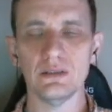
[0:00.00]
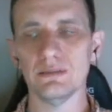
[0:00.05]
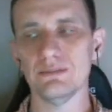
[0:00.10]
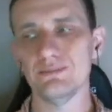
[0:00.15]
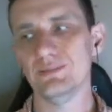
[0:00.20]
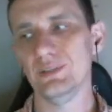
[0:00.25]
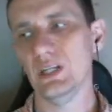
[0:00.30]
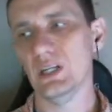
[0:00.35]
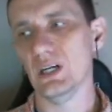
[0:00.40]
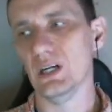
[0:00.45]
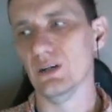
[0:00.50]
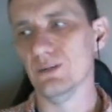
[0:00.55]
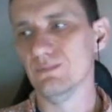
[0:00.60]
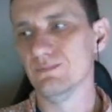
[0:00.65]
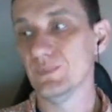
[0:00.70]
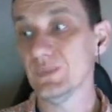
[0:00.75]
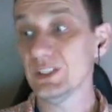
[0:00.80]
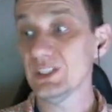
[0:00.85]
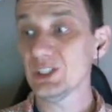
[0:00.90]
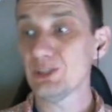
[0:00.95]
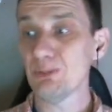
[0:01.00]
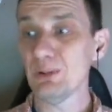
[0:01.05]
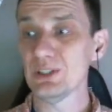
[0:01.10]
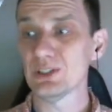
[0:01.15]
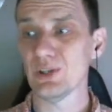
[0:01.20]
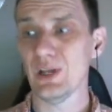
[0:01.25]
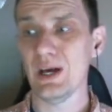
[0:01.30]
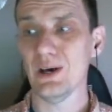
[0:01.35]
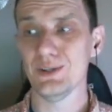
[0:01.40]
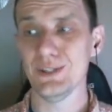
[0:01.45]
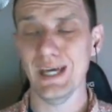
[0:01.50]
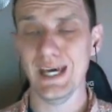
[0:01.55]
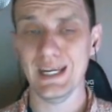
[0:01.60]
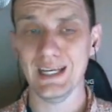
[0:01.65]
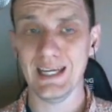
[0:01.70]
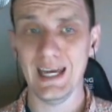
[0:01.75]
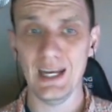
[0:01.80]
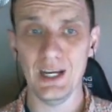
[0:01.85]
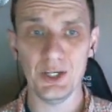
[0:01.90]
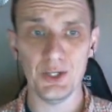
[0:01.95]
You know, it just depends on how
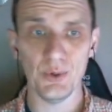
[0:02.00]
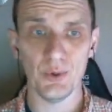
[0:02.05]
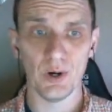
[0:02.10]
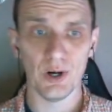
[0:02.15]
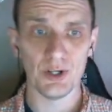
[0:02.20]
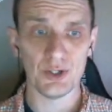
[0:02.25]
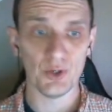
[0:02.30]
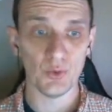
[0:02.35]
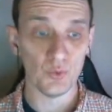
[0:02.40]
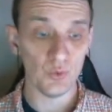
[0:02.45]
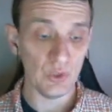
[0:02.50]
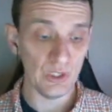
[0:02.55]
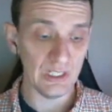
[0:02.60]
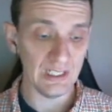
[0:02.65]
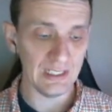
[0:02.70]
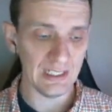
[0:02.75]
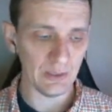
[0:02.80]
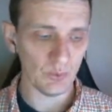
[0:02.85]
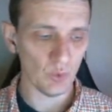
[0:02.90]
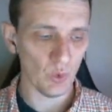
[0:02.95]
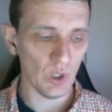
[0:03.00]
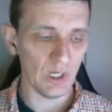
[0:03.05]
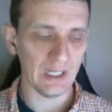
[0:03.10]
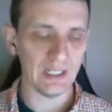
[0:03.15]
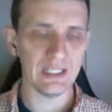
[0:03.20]
dedicated you are to really wanting